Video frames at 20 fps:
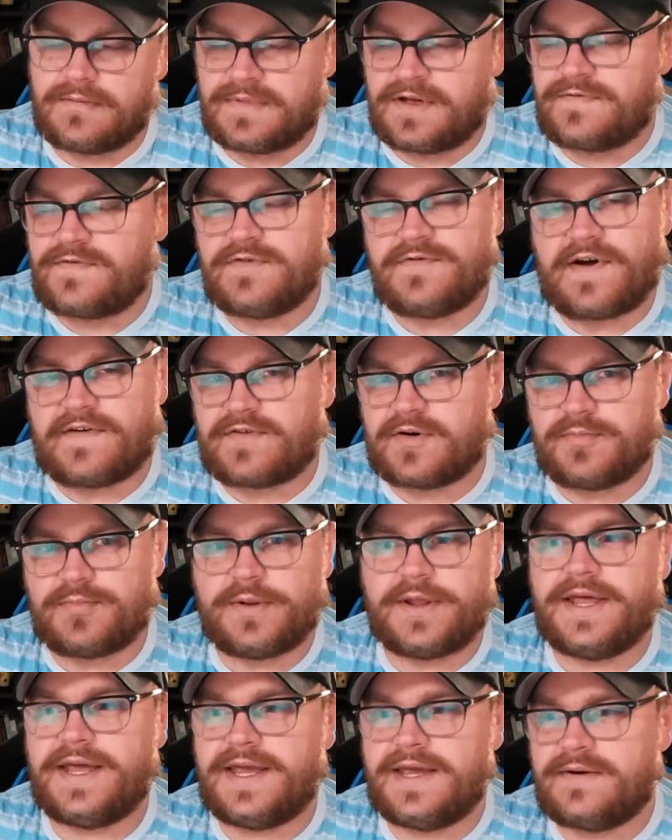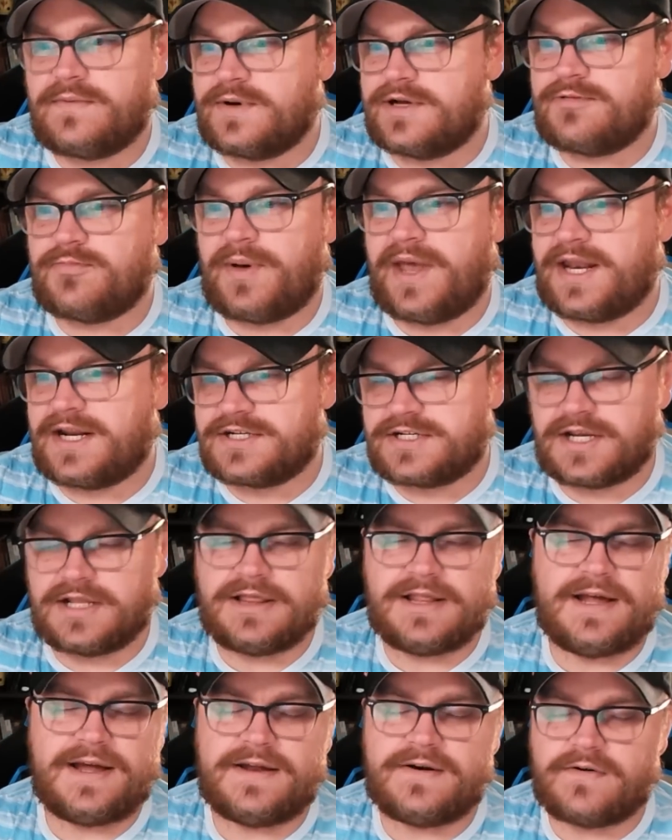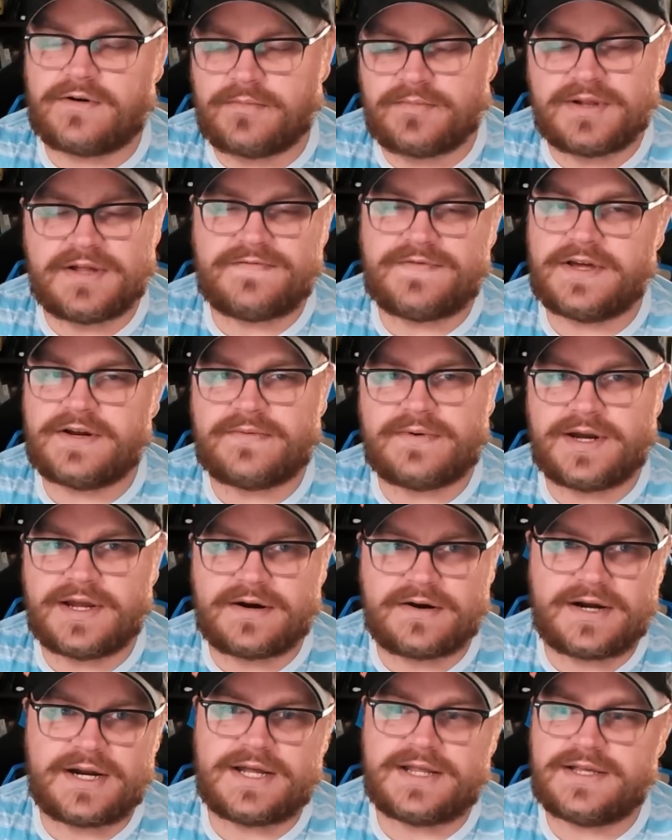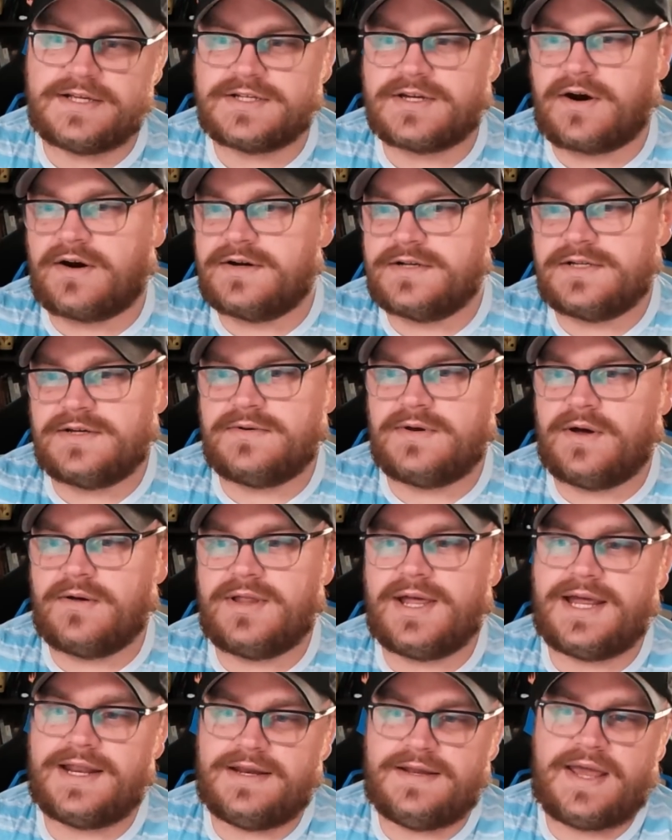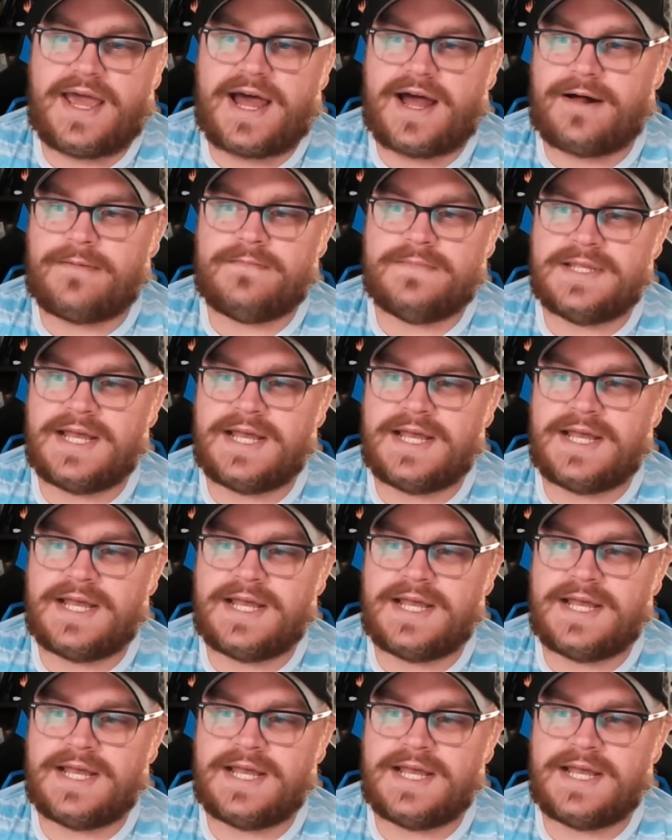if you've ever played with Banishing Light or Oblivion Ring or any of these cards, you know that, yeah,